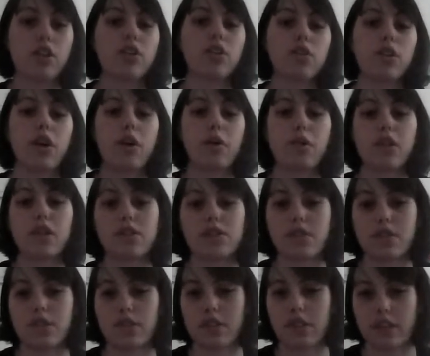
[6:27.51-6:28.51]
You'll
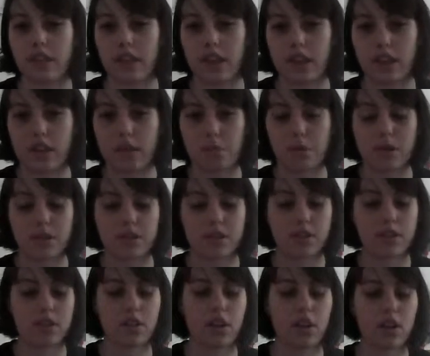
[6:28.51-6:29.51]
notice that the book
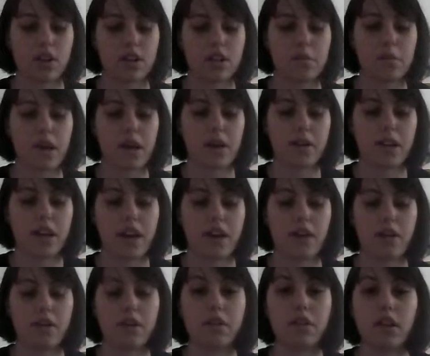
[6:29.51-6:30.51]
talks about
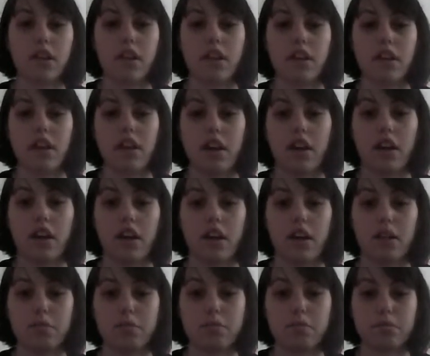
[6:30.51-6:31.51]
how
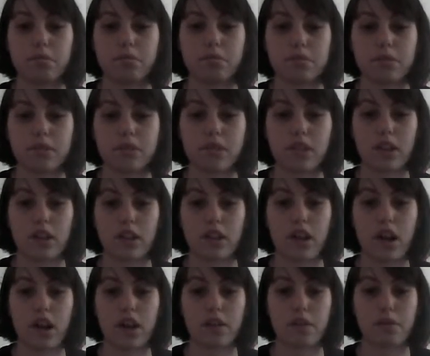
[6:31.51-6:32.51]
a
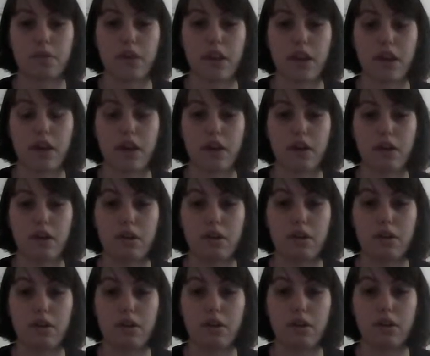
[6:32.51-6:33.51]
lot of
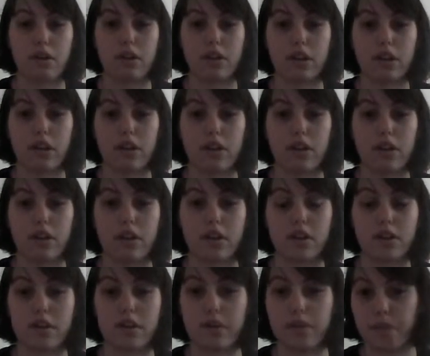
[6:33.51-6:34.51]
their
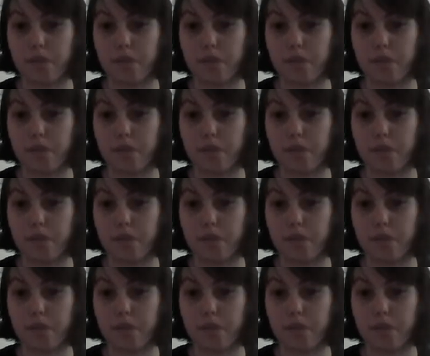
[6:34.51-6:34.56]
earlier